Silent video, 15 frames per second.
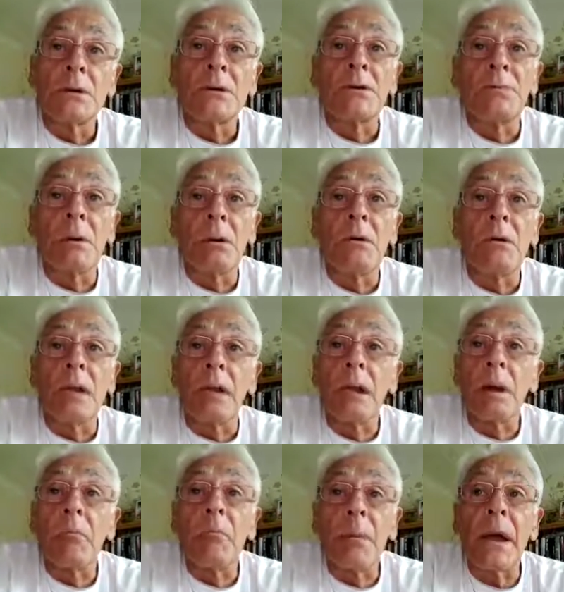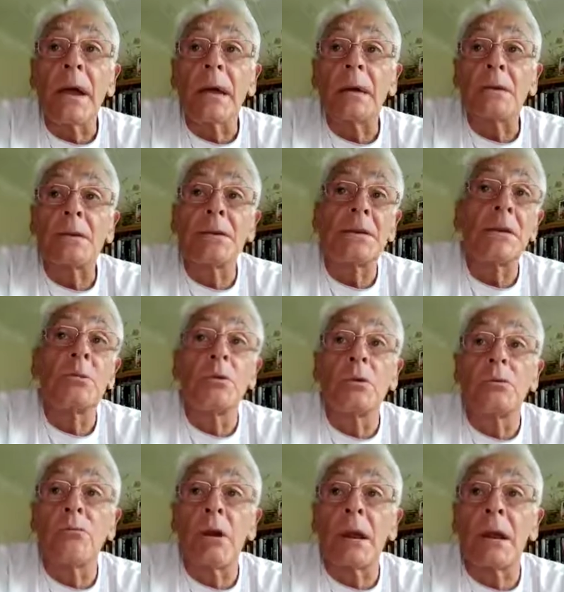to smearing their campaign and still
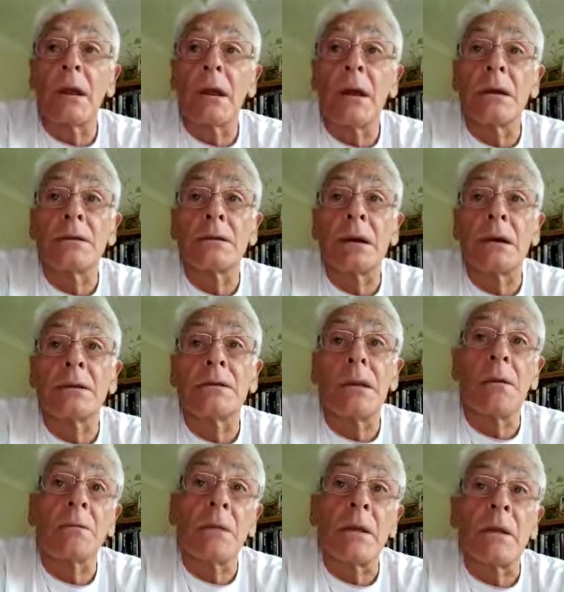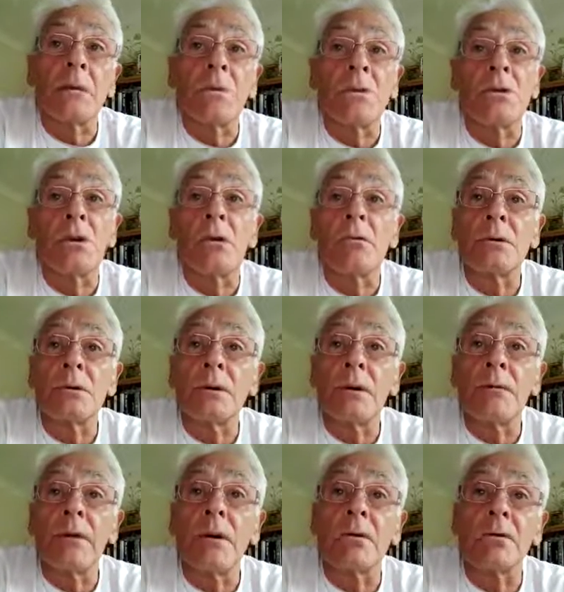wouldn't recognise and accept that the majority of
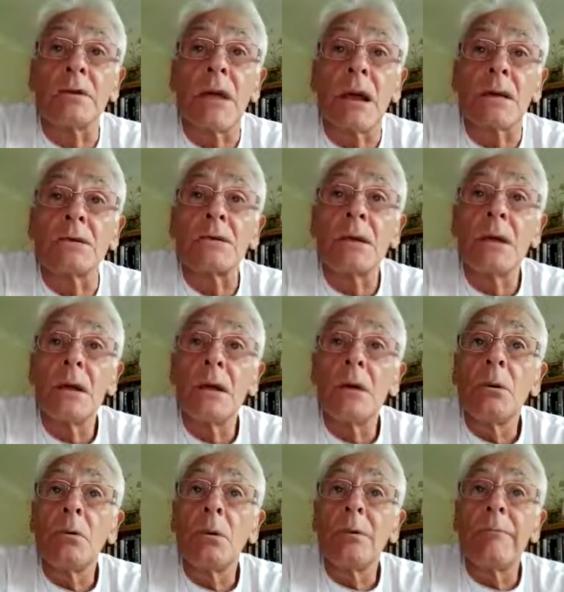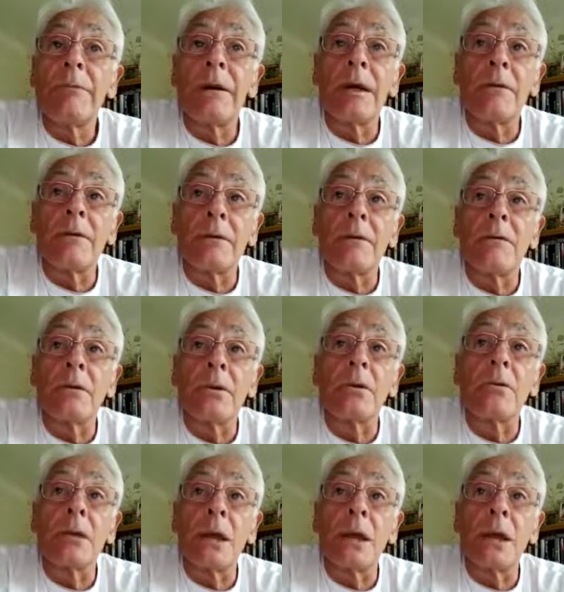the votes cast were in favour of the